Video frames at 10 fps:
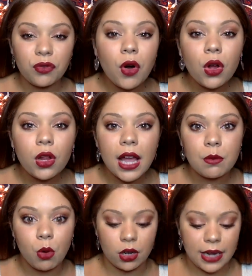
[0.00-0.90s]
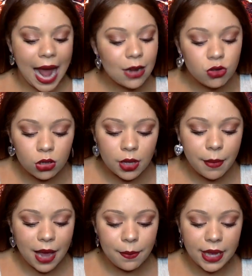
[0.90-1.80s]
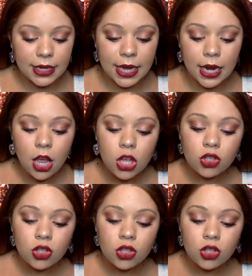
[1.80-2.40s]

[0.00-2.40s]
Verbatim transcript: full and more natural in my opinion.